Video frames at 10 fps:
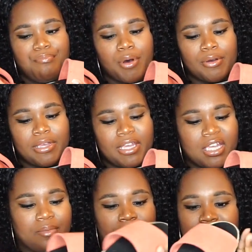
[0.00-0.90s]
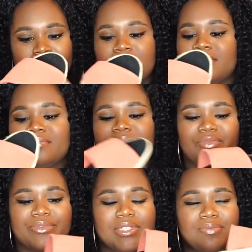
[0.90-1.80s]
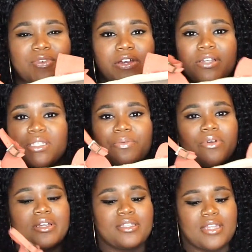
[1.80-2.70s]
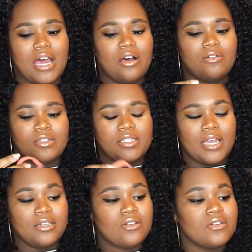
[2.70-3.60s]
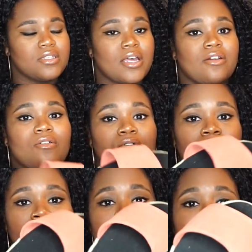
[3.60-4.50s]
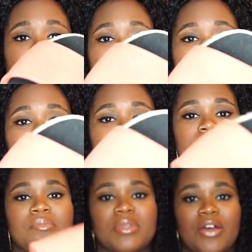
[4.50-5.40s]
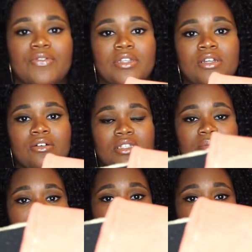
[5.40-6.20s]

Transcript: bohemian, very spring style sandals that are orange. So I'm definitely going to